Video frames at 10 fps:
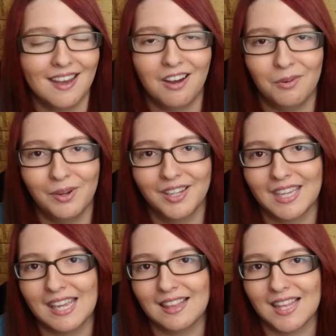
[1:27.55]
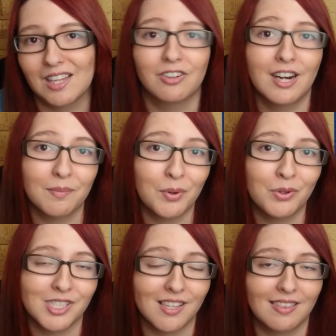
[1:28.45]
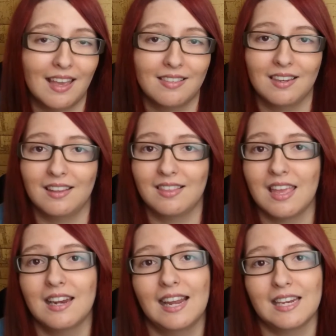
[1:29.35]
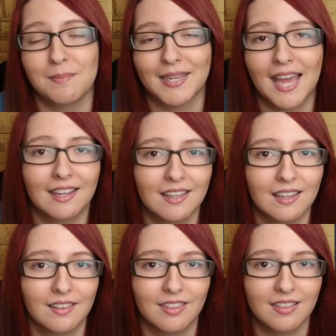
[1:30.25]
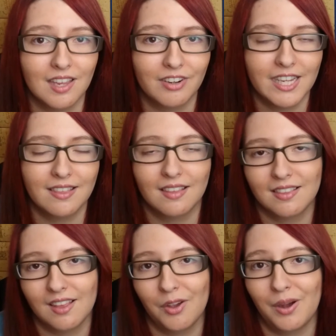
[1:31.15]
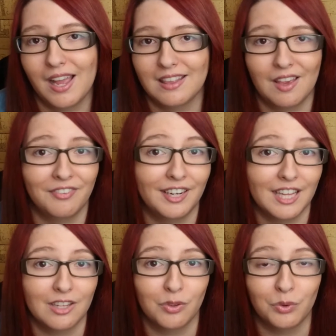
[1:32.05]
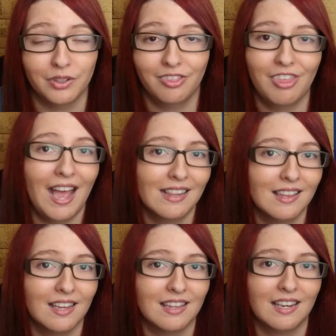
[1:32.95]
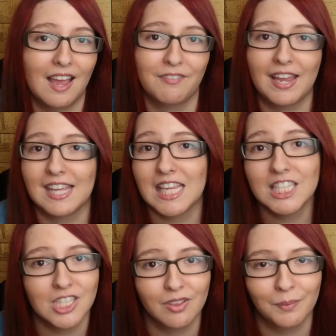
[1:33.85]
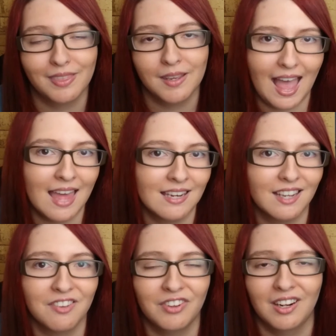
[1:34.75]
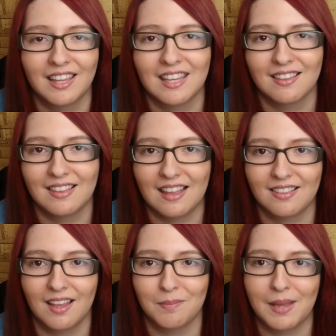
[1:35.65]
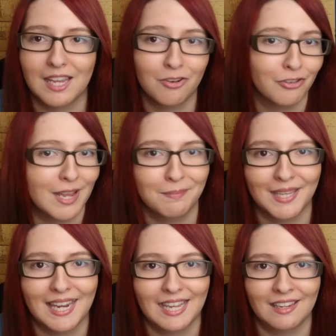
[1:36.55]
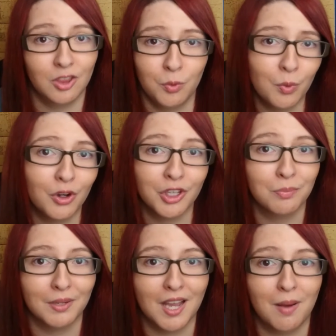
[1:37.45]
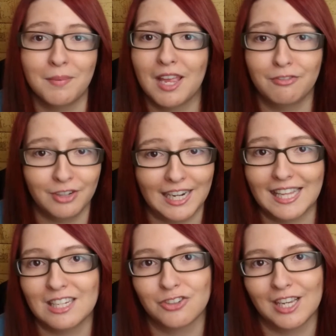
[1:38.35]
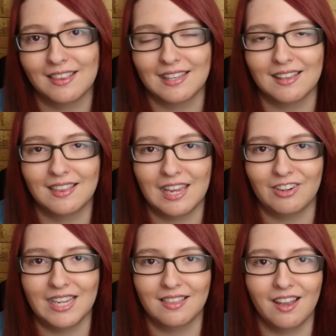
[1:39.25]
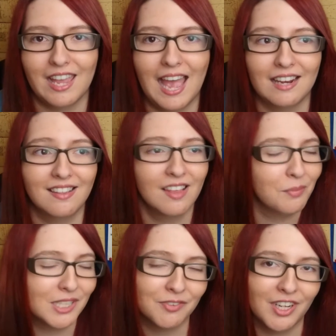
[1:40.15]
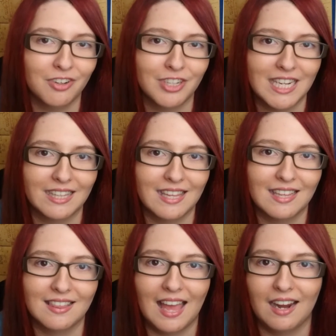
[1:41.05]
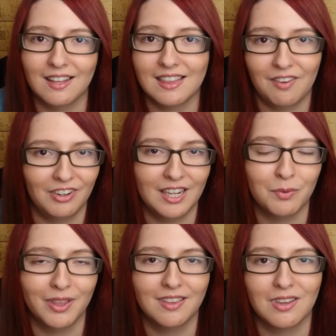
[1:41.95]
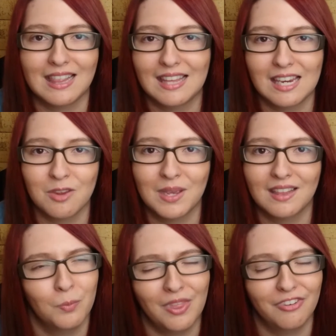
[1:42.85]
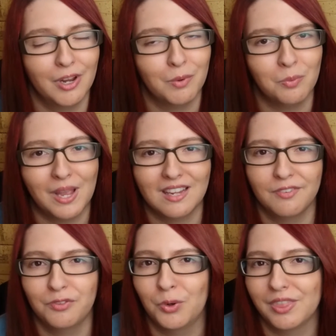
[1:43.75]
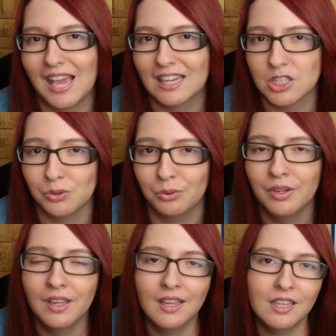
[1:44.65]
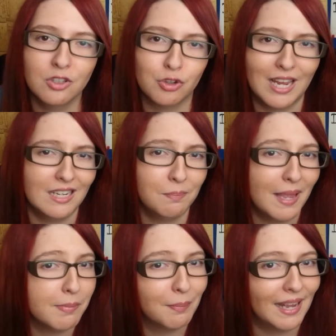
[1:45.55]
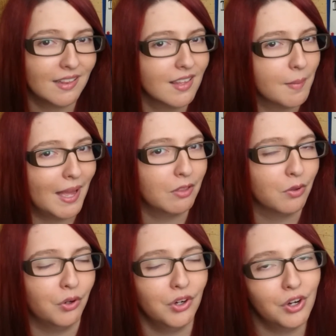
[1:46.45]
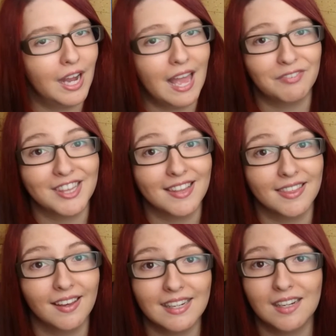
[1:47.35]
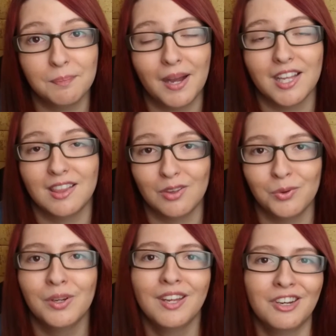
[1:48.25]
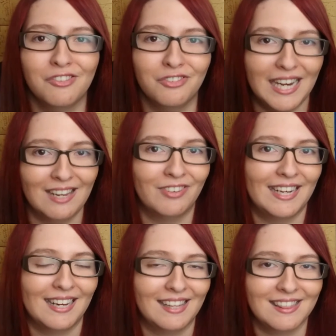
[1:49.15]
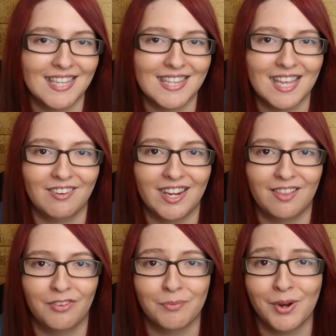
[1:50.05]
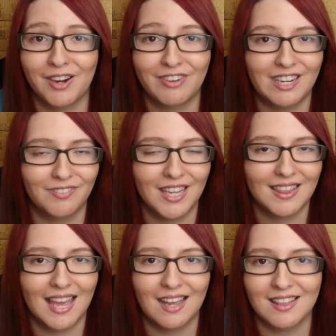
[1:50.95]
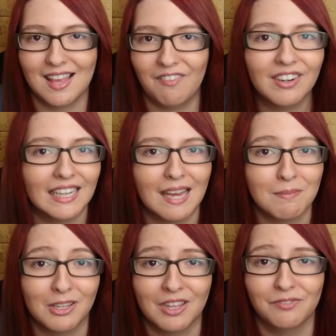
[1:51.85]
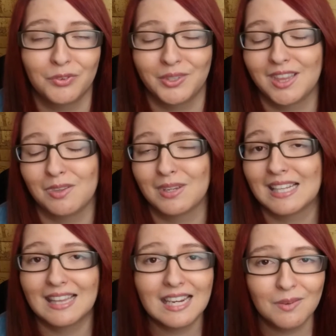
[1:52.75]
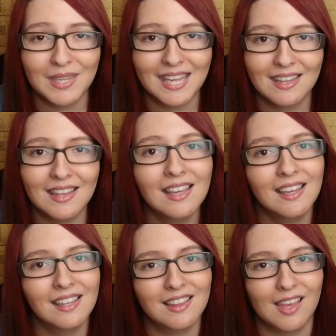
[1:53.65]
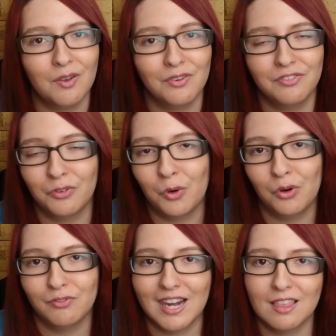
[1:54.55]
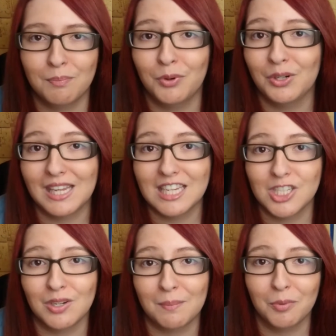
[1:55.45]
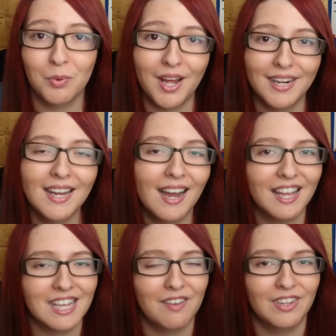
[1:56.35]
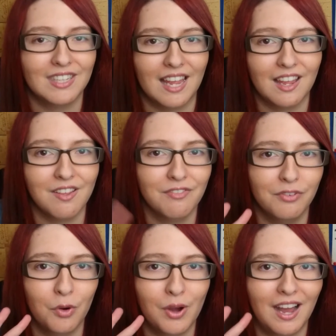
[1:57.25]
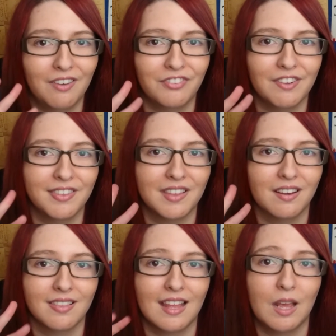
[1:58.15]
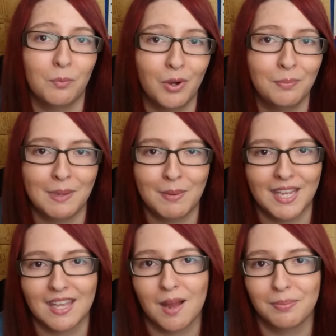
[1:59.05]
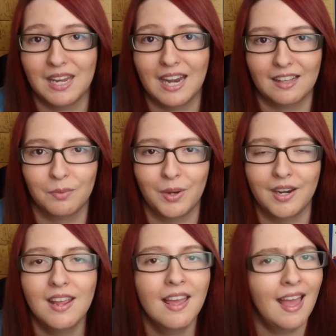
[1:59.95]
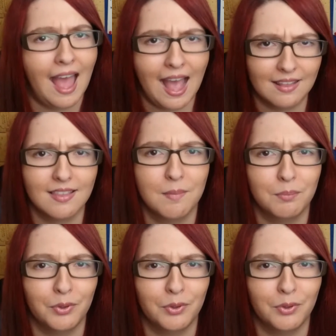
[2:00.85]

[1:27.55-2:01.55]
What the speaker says: the artwork is incredible, just as it is in Lady Mechanica, the series, so I definitely adored that. I didn't have any issues with it, and I feel like it sets up a great beginning to what could become a really interesting series. I had so much fun reading this, and I definitely want to continue it. Whether I will wait for the actual trade paperback to come out or not, I haven't decided, but I do really, really like this series from what I read of it, and I definitely am looking forward to continuing it. So for Wraithborn issue number one, I gave it a 4 out of 5 stars, and I will be picking up the next one at some